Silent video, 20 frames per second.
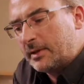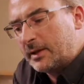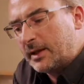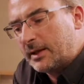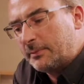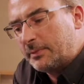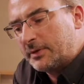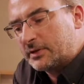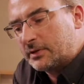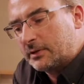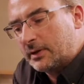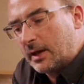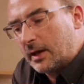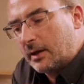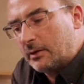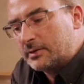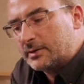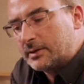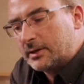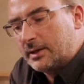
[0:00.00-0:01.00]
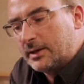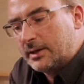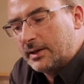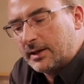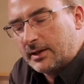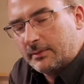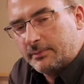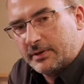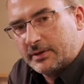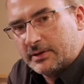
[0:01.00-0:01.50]
little bit too loud, a
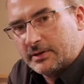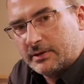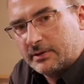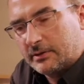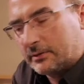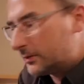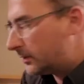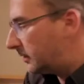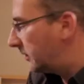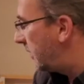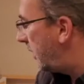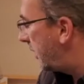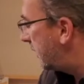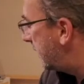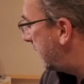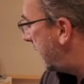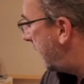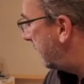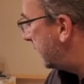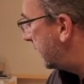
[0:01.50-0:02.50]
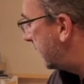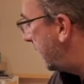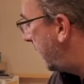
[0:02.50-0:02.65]
little bit too not loud